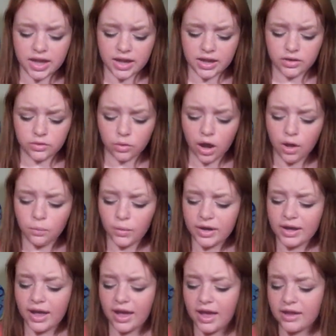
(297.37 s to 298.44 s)
And I went
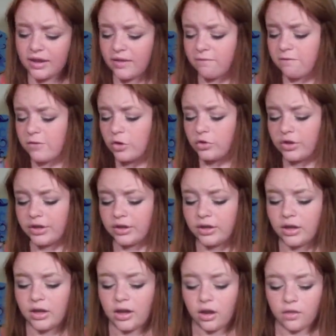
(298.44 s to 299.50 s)
ahead and filled
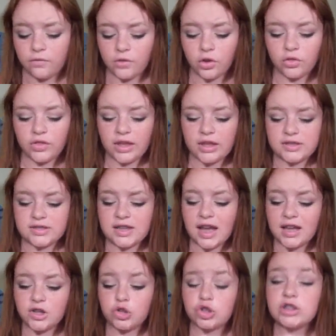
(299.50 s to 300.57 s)
the
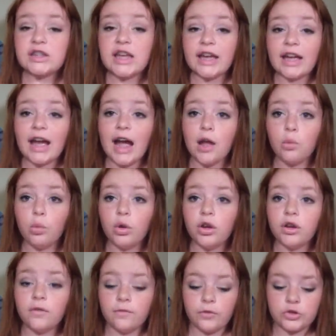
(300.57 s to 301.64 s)
inside just like I
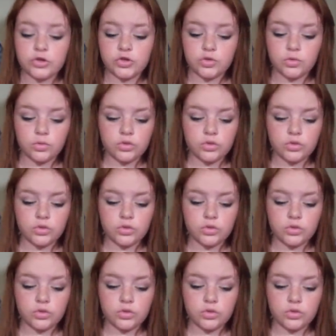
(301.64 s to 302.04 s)
would for school.